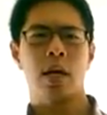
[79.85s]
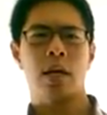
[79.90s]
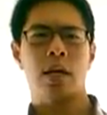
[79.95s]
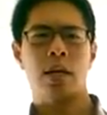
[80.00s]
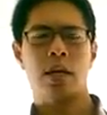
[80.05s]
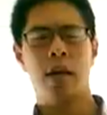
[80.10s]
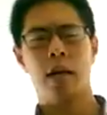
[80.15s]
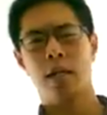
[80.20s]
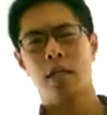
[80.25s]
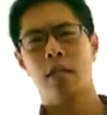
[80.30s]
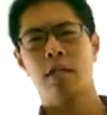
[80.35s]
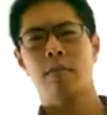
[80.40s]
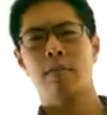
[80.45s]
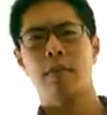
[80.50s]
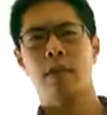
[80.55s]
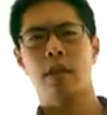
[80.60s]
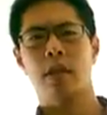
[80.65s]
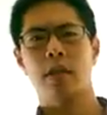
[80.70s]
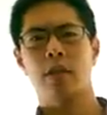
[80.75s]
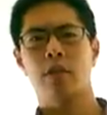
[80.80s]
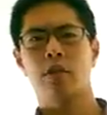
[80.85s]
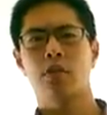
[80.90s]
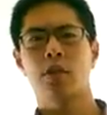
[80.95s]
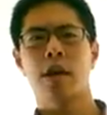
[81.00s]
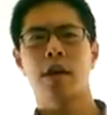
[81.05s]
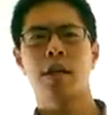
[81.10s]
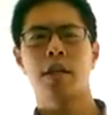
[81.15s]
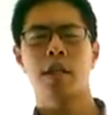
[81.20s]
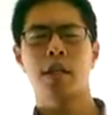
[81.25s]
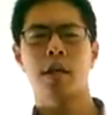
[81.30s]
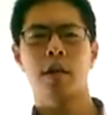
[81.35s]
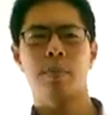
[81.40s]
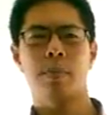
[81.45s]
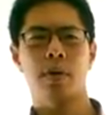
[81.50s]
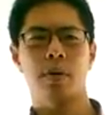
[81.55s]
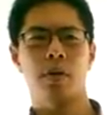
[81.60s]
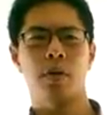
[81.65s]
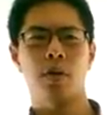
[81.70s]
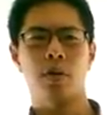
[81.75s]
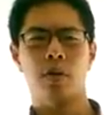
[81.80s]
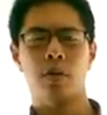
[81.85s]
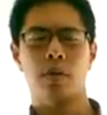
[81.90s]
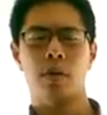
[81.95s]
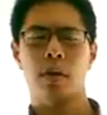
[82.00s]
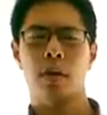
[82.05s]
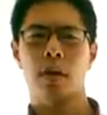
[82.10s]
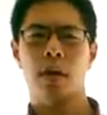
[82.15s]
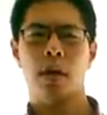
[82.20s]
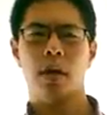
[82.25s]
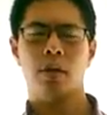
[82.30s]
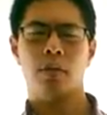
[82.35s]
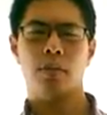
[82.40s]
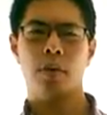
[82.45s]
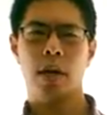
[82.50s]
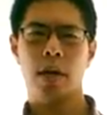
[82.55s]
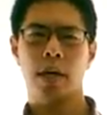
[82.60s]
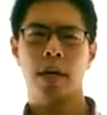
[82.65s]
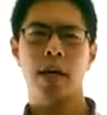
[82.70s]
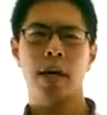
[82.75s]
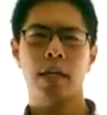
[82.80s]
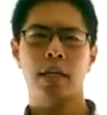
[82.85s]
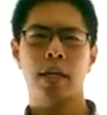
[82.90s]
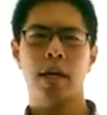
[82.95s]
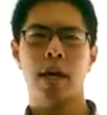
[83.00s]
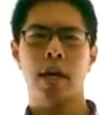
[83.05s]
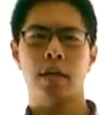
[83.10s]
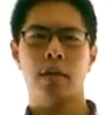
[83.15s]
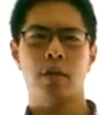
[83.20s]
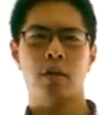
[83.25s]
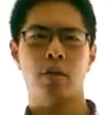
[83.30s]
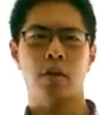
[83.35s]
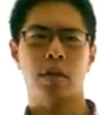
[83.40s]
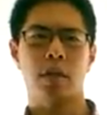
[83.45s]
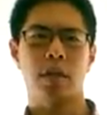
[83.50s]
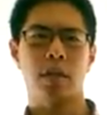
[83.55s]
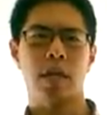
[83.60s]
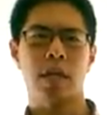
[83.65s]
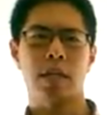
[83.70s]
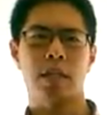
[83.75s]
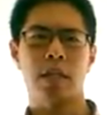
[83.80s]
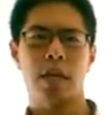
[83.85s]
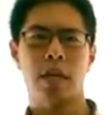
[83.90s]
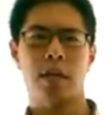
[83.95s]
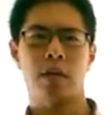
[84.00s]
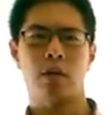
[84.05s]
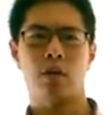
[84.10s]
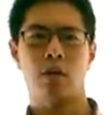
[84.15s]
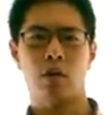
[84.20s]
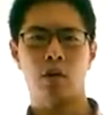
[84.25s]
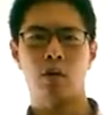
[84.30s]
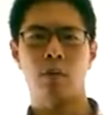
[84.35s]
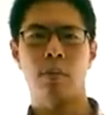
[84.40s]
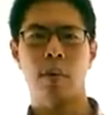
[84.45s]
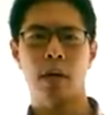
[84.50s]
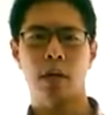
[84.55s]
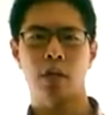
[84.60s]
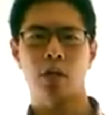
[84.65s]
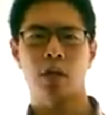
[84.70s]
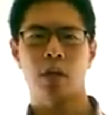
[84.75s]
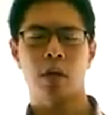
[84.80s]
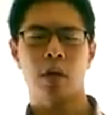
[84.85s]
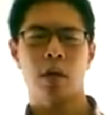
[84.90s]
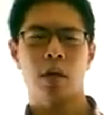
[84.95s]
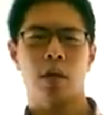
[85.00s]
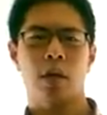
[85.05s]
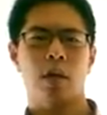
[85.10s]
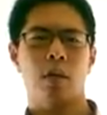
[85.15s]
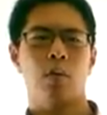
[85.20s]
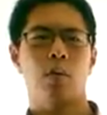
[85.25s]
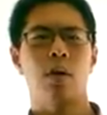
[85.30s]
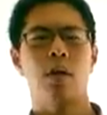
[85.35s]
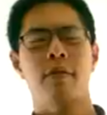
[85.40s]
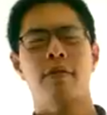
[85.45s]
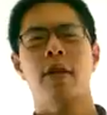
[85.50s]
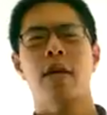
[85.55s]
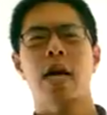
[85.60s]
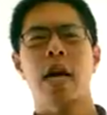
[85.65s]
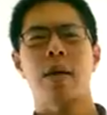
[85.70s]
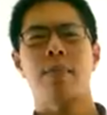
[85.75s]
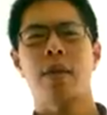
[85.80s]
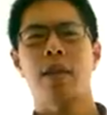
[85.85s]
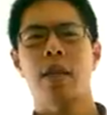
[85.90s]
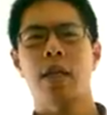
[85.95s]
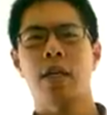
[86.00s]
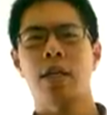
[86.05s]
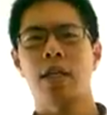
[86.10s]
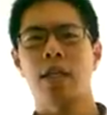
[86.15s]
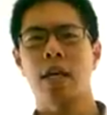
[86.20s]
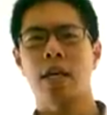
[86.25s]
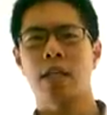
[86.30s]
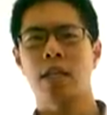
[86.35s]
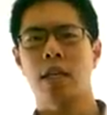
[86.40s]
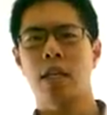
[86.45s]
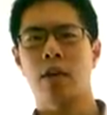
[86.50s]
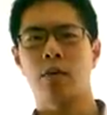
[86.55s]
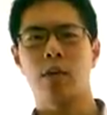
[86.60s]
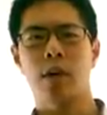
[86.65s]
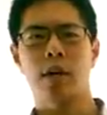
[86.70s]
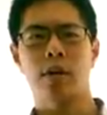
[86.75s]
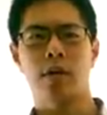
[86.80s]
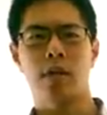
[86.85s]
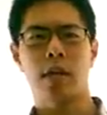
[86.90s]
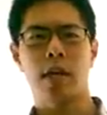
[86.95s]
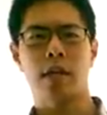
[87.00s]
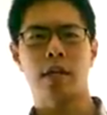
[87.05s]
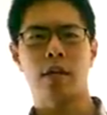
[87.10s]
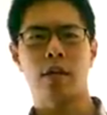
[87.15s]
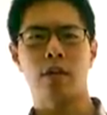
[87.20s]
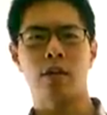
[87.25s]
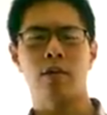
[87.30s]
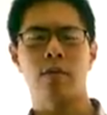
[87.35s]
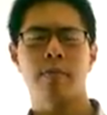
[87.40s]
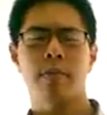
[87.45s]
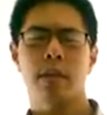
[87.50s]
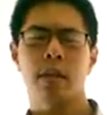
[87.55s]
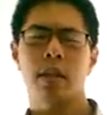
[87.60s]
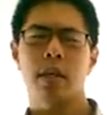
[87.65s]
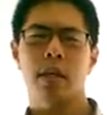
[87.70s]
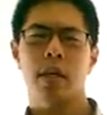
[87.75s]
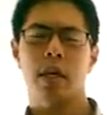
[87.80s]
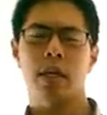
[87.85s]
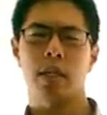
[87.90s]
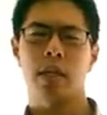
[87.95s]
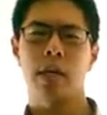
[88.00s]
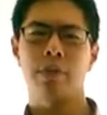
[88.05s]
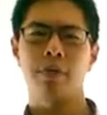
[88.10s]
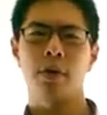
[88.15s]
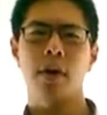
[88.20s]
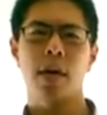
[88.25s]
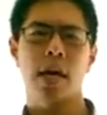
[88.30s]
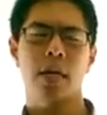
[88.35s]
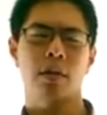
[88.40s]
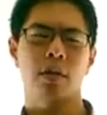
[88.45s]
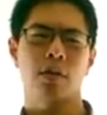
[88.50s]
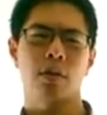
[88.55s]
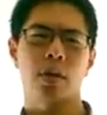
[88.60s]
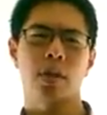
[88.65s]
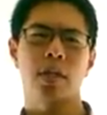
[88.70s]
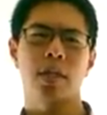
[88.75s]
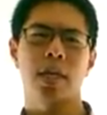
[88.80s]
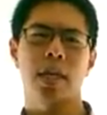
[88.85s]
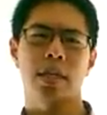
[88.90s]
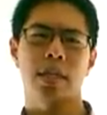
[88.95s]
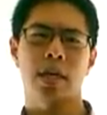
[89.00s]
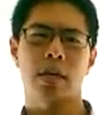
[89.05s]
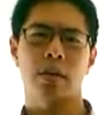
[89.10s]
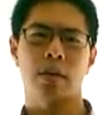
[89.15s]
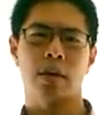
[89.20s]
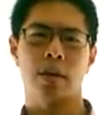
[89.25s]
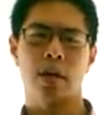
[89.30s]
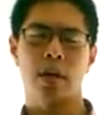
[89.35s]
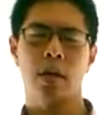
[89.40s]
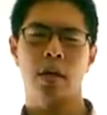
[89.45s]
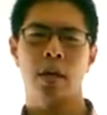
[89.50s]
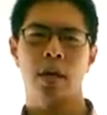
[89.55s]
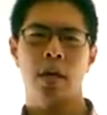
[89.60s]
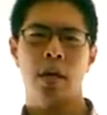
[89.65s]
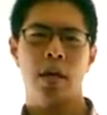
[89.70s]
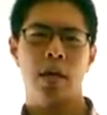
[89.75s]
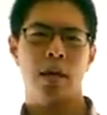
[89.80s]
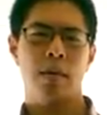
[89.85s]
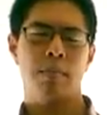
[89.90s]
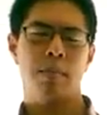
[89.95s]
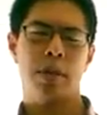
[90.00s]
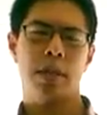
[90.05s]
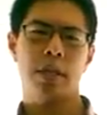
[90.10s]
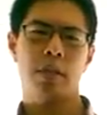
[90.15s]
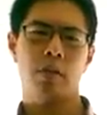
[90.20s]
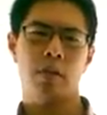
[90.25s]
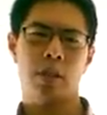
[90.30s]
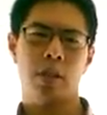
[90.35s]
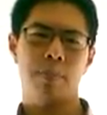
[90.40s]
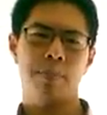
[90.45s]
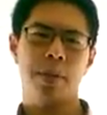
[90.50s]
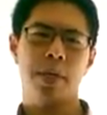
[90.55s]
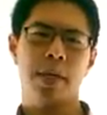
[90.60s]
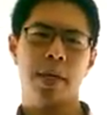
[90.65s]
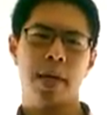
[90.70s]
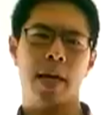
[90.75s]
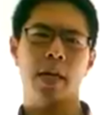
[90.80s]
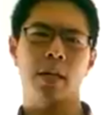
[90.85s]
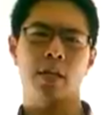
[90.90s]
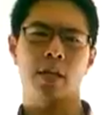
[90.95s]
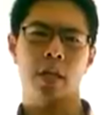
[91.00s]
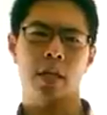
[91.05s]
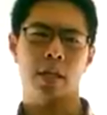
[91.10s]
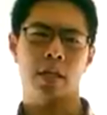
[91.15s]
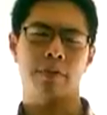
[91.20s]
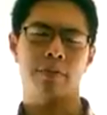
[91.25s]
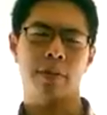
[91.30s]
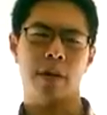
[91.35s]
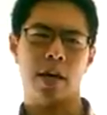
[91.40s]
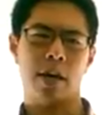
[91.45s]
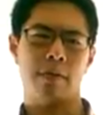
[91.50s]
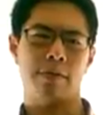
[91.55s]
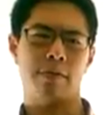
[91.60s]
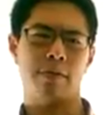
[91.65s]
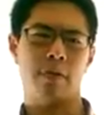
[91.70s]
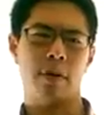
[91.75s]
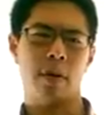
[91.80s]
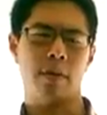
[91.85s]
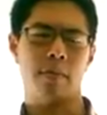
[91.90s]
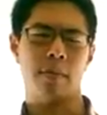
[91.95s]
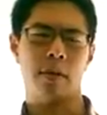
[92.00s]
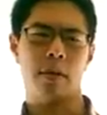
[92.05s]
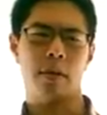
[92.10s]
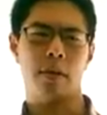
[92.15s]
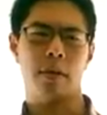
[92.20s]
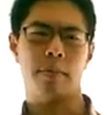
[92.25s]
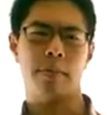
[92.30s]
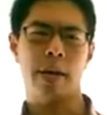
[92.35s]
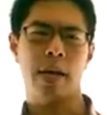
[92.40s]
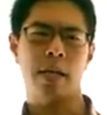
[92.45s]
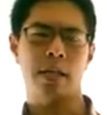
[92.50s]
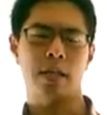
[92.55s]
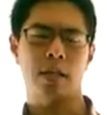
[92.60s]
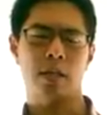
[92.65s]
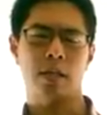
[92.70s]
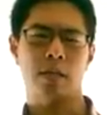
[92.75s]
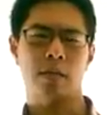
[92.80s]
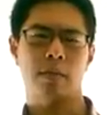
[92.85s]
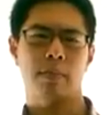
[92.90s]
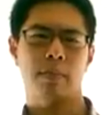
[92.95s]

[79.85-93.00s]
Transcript: Next, strategy number 2. Recognize answer choices that say too much. One of the common things the SAT writers like to do is give you answer choices that sound good, but that you simply can't justify from the passage.